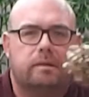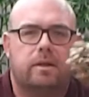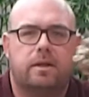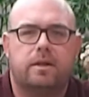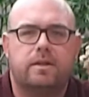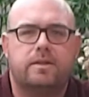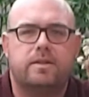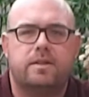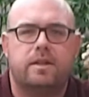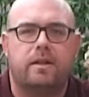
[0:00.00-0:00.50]
I
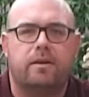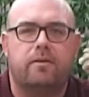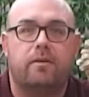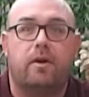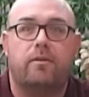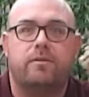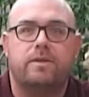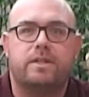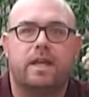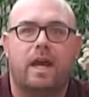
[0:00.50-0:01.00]

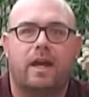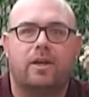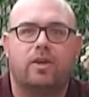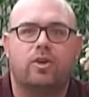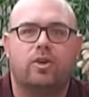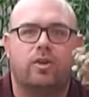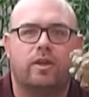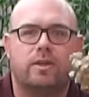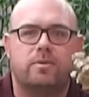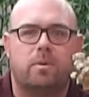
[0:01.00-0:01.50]
obviously hadn't
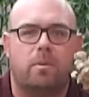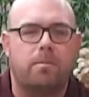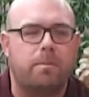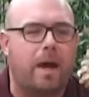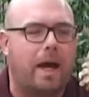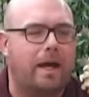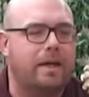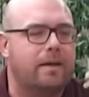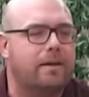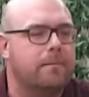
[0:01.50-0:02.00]
cut this one
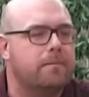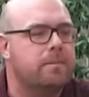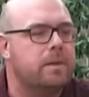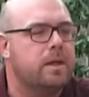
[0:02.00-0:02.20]
back,